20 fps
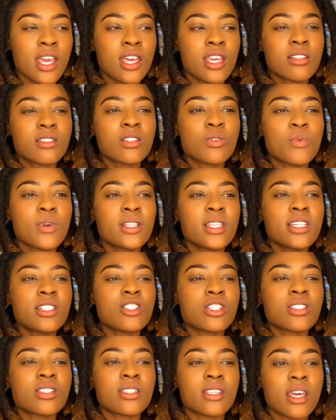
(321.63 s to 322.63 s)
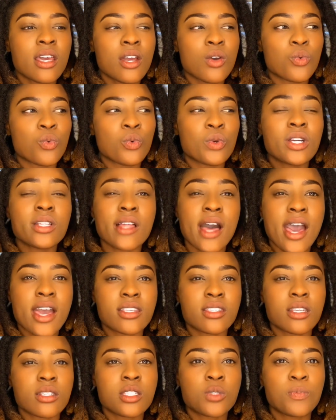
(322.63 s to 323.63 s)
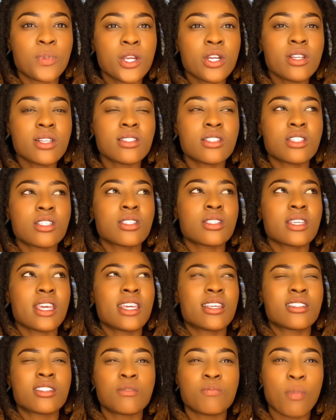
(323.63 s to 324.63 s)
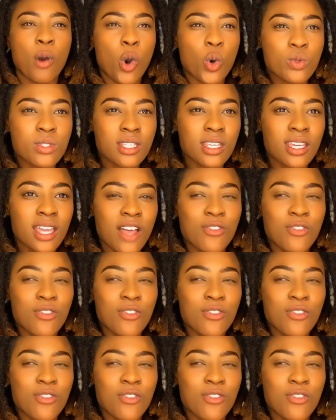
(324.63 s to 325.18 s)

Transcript: is to really just realize that spirit is just exposing.